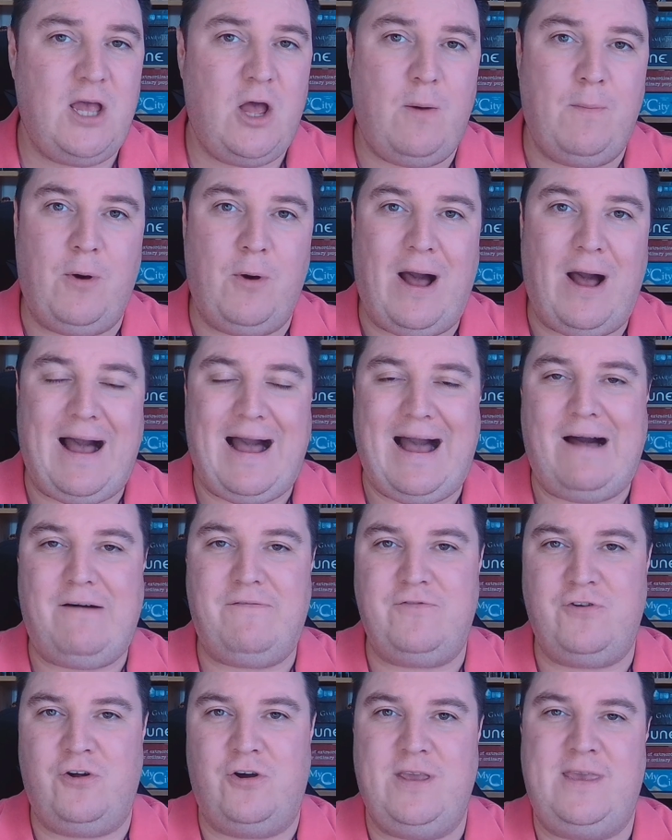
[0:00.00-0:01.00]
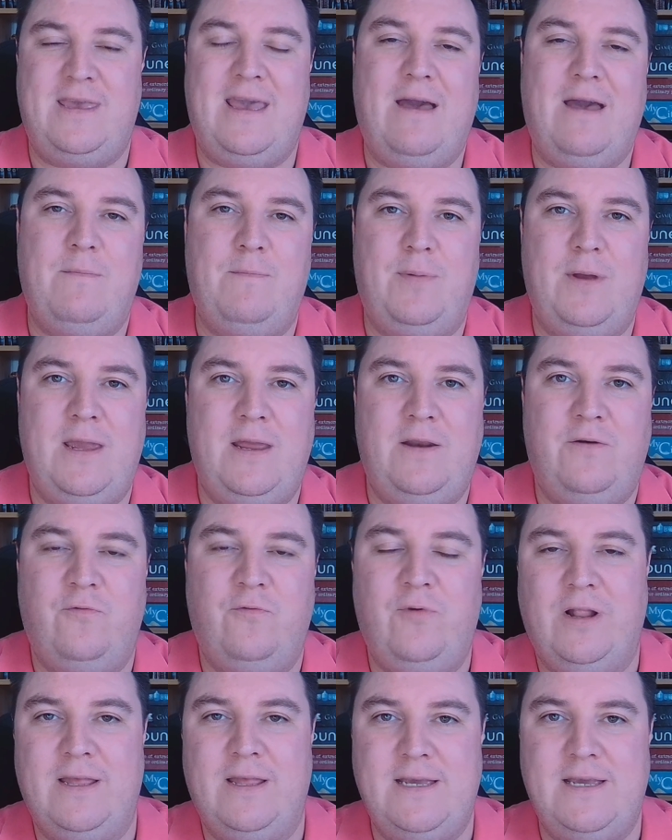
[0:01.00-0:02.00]
but have not yet been
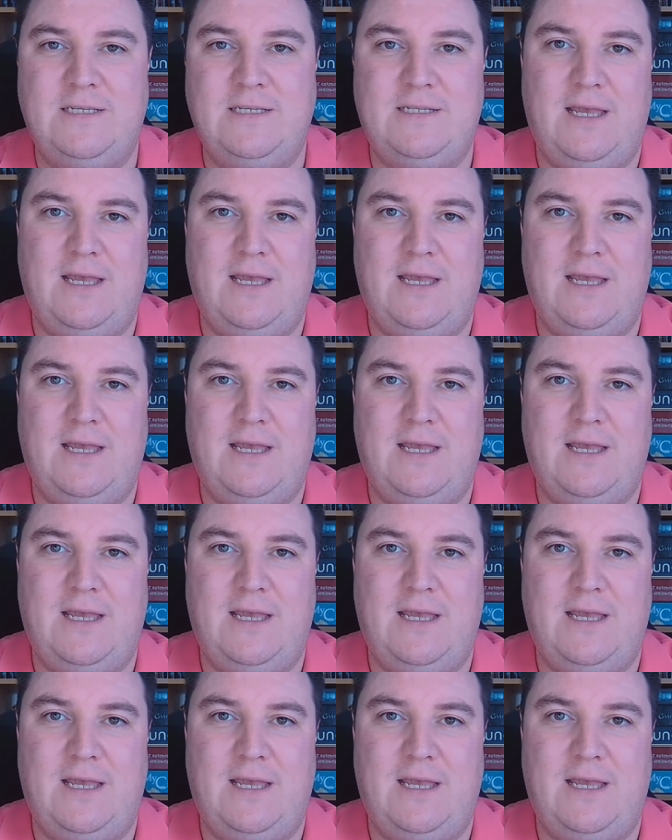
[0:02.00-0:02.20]
released